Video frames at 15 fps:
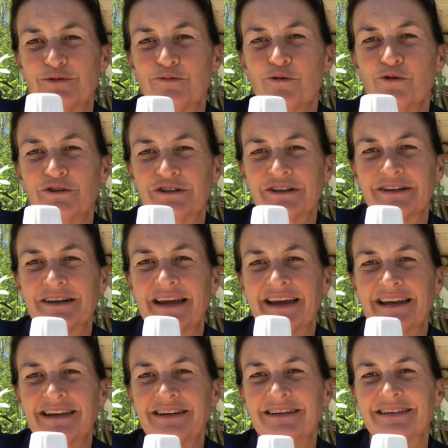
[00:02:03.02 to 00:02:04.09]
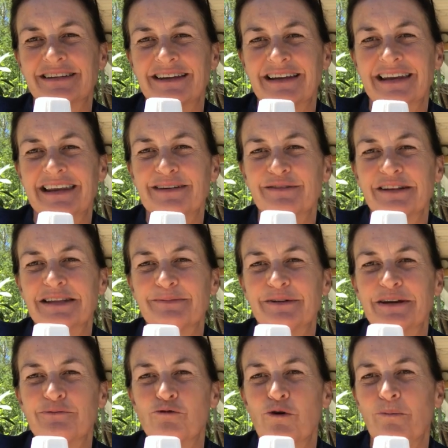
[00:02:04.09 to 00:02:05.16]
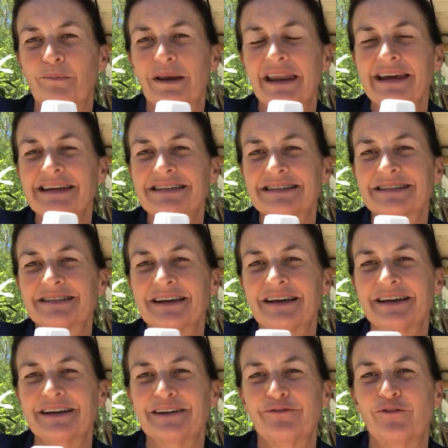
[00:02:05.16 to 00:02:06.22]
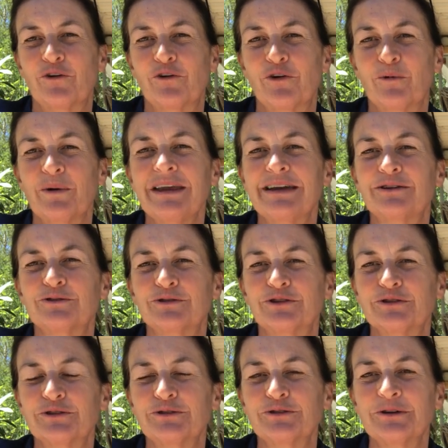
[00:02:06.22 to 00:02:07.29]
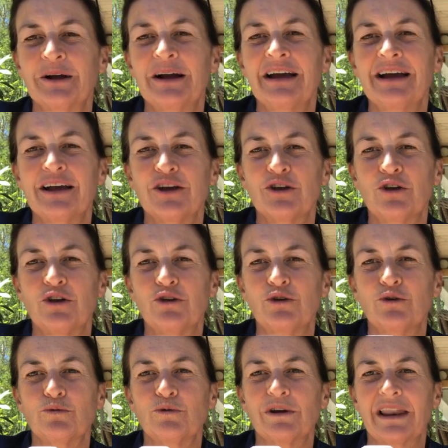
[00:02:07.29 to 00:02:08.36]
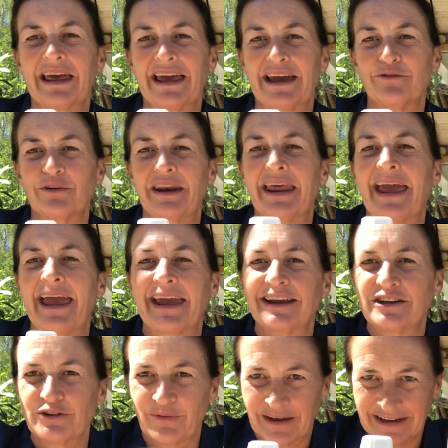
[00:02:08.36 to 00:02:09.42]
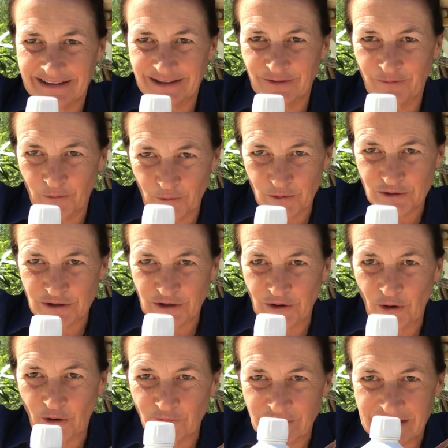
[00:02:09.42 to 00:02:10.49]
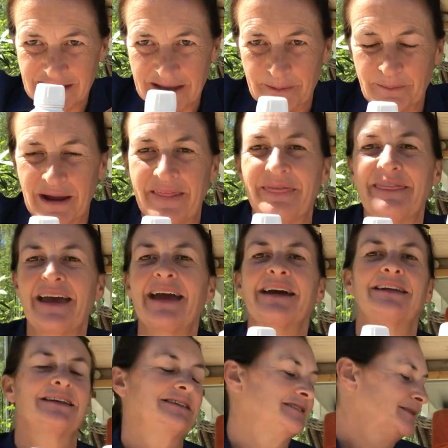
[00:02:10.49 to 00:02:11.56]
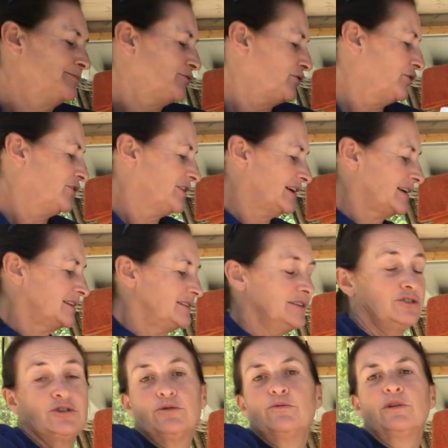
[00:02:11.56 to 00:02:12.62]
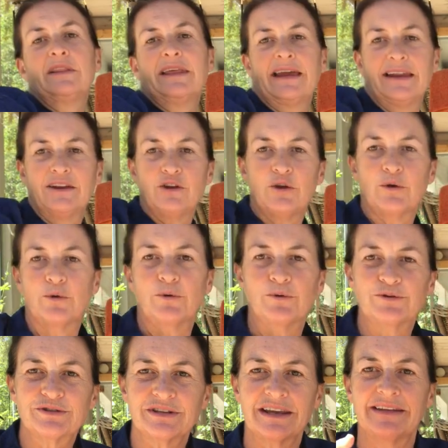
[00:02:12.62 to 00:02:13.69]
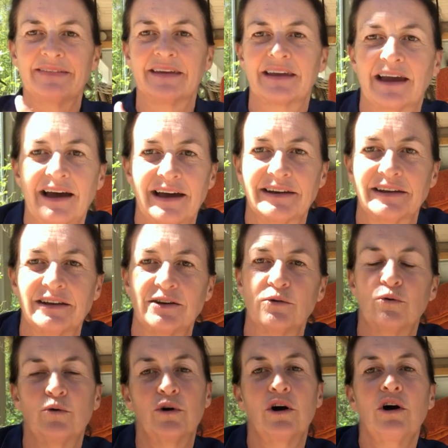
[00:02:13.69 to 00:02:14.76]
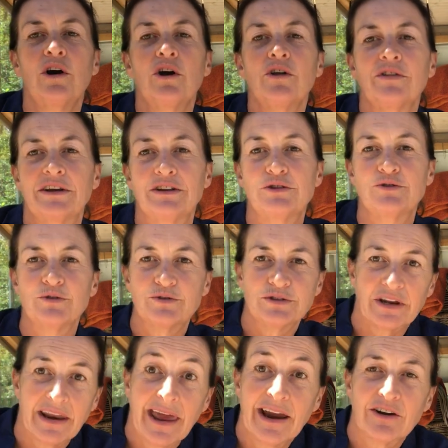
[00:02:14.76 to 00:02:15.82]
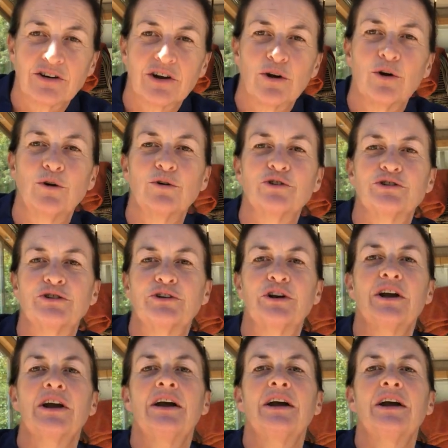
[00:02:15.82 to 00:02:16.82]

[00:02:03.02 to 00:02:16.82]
with water and leaving them in a warm place for a week or two, you will have an activated version of EM. And that is the product that you will then use in the garden or that is used in agriculture